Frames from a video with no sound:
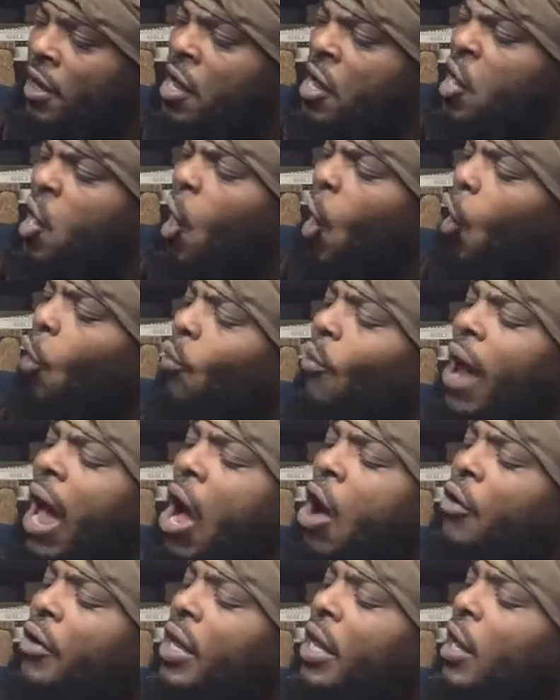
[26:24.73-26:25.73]
a
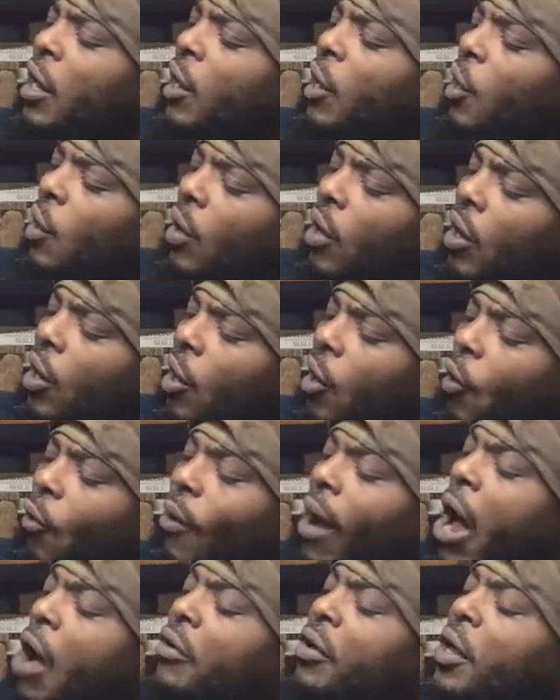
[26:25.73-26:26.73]
crowning
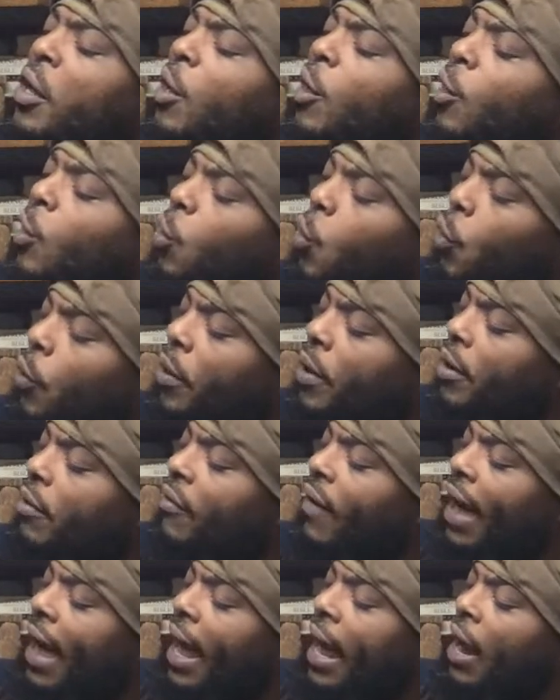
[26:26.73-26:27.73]
glory
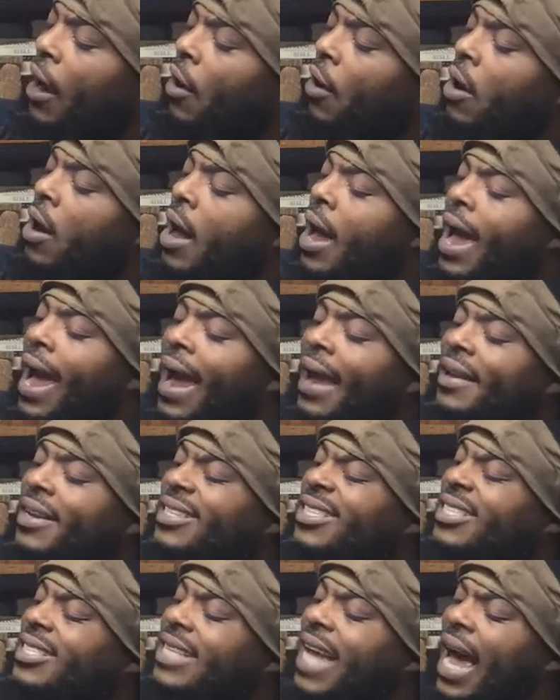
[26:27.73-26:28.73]
of hair, and the
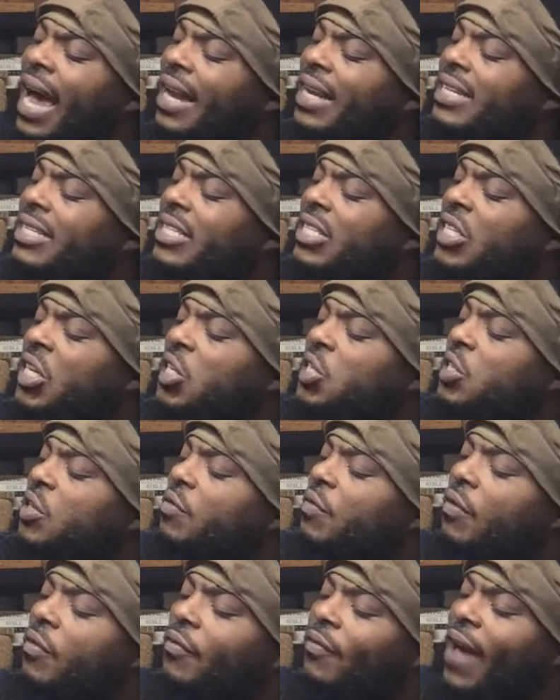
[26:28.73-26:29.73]
stylishness
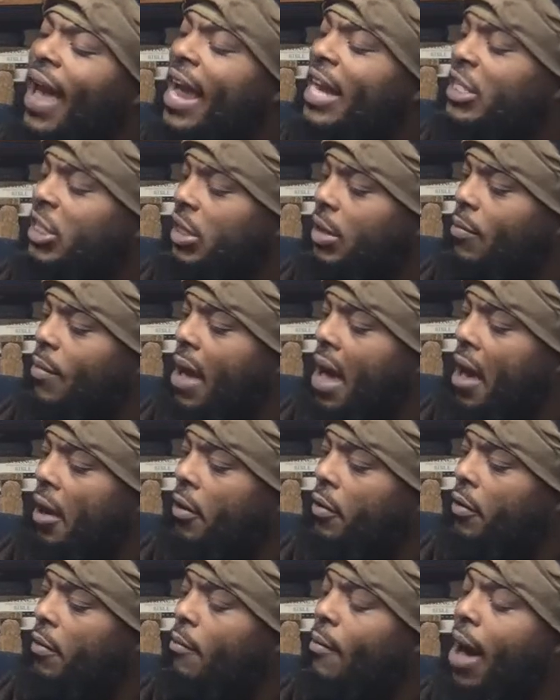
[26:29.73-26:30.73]
of a fashion
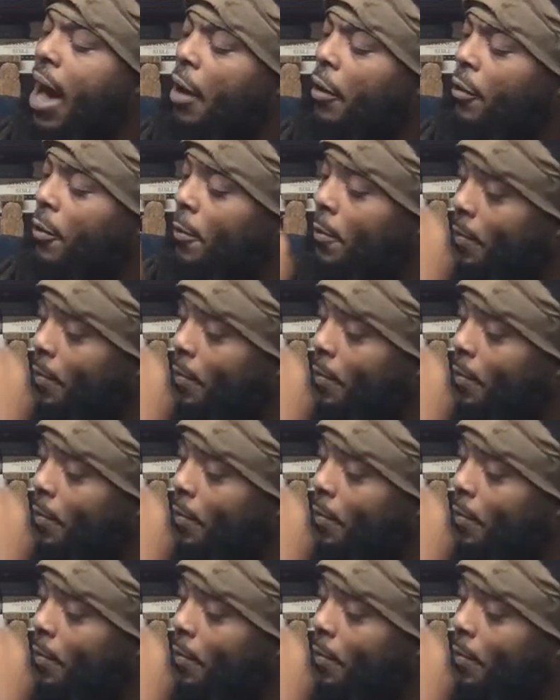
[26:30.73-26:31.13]
model.